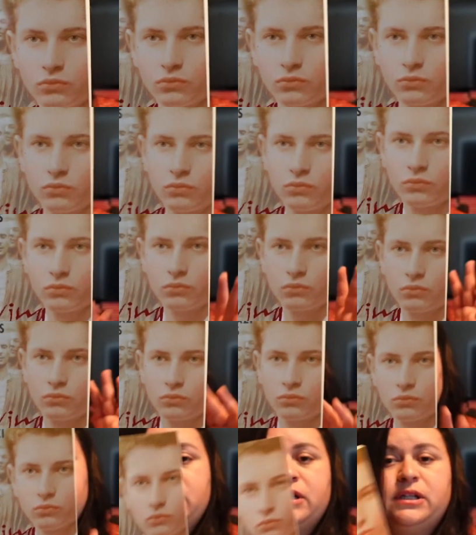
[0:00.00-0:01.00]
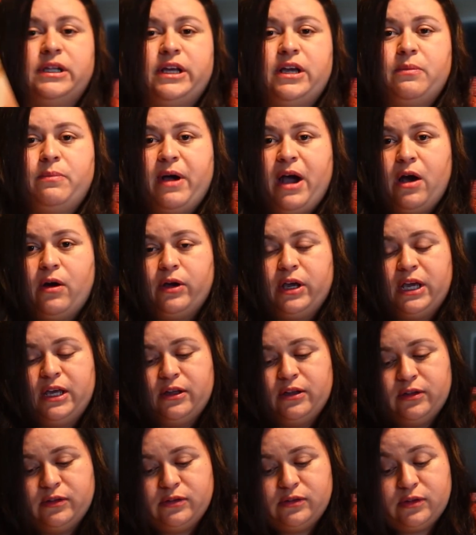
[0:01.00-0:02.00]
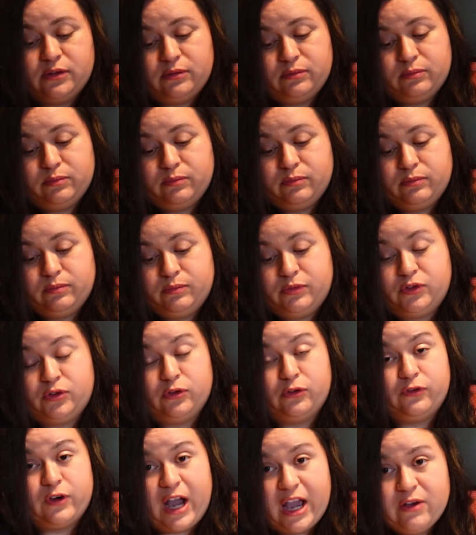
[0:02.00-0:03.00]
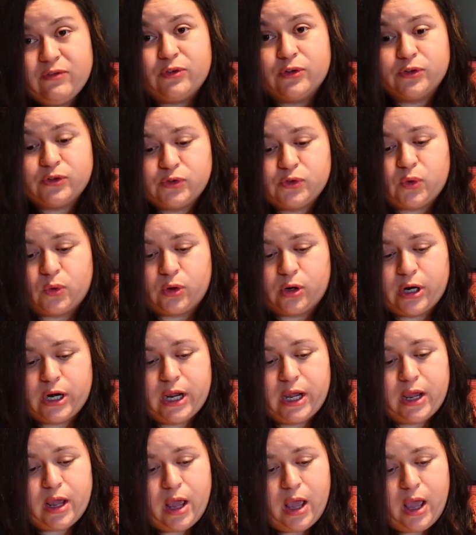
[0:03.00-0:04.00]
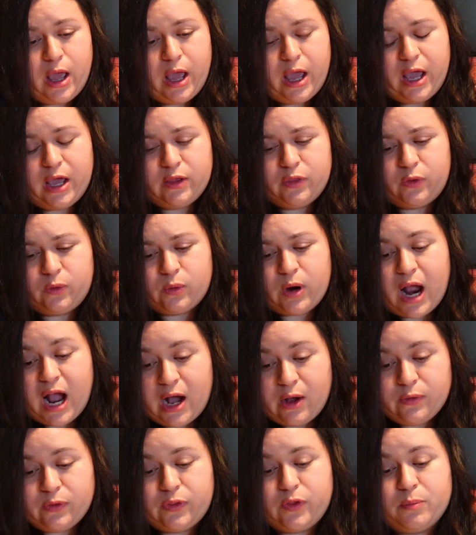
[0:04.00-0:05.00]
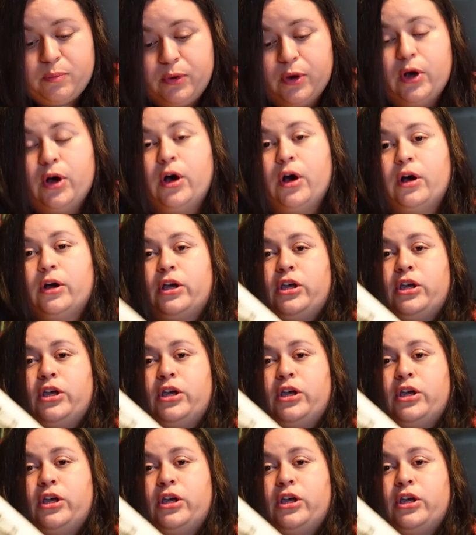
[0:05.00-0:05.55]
So this is basically about his survival story. And throughout the book,